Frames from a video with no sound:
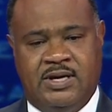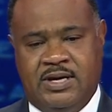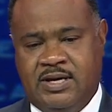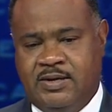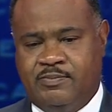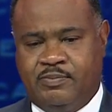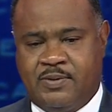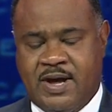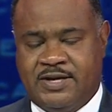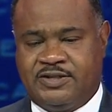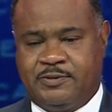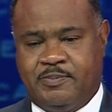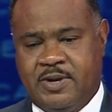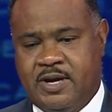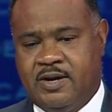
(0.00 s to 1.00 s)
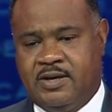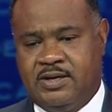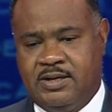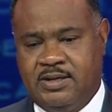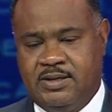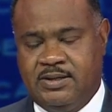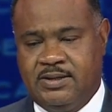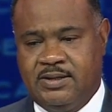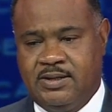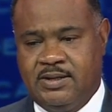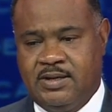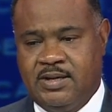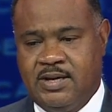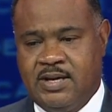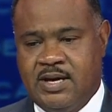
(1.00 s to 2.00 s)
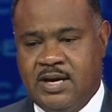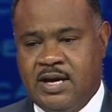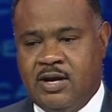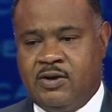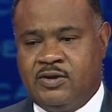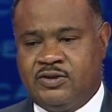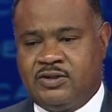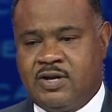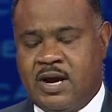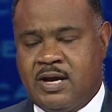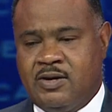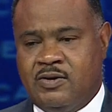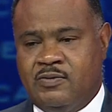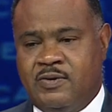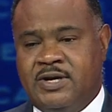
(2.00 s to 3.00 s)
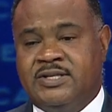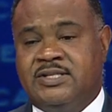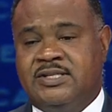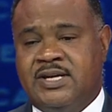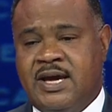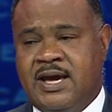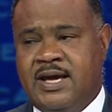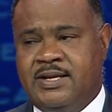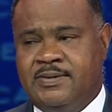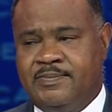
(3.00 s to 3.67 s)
and prosperity. Aristotle once said